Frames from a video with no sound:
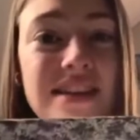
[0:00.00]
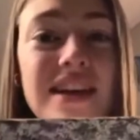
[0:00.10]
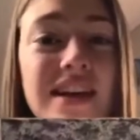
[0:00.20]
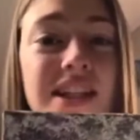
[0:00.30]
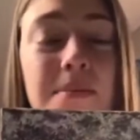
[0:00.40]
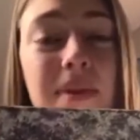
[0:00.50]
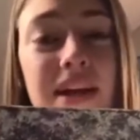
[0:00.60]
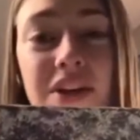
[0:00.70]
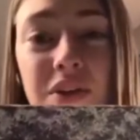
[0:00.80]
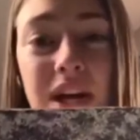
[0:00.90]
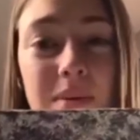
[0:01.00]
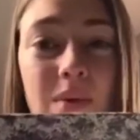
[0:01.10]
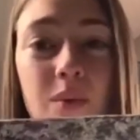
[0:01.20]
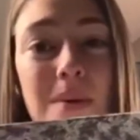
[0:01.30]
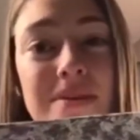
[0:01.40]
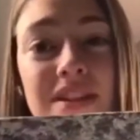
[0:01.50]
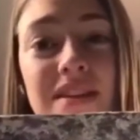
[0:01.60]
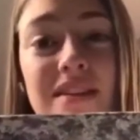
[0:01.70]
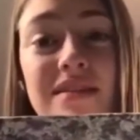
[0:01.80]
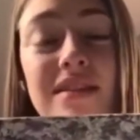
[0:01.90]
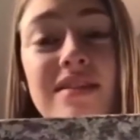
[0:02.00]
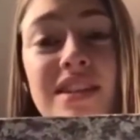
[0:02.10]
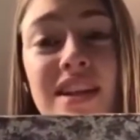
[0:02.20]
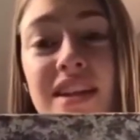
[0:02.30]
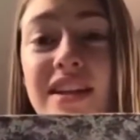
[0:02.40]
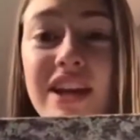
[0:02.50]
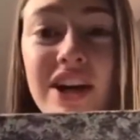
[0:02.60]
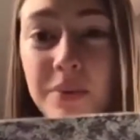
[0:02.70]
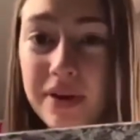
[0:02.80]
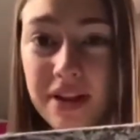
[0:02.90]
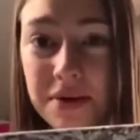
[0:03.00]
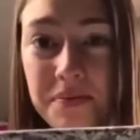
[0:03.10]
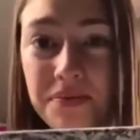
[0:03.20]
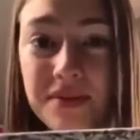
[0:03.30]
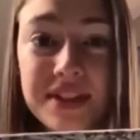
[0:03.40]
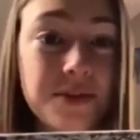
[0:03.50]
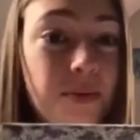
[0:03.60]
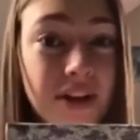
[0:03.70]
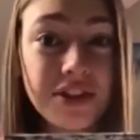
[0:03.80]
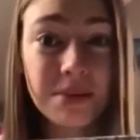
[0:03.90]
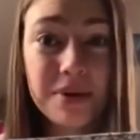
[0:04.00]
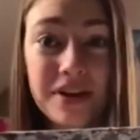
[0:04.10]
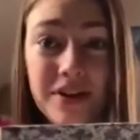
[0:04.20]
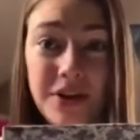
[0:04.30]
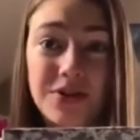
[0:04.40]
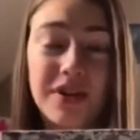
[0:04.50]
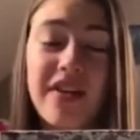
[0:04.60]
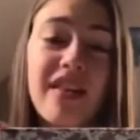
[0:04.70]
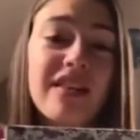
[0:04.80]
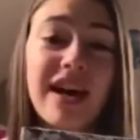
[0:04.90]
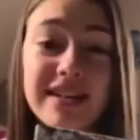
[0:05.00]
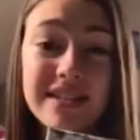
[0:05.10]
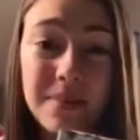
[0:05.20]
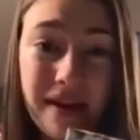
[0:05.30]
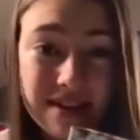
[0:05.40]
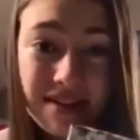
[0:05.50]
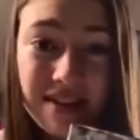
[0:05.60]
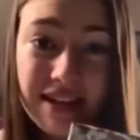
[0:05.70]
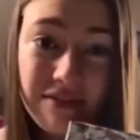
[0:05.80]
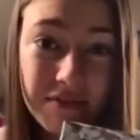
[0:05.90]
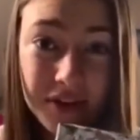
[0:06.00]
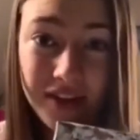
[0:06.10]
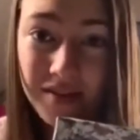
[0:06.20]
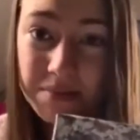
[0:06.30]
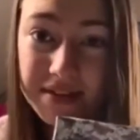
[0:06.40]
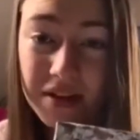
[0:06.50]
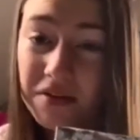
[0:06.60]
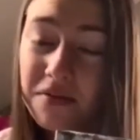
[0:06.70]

The black and gray represent the sin that he carried with him. So Proctor committed adultery and then lacks capacity to even forgive himself.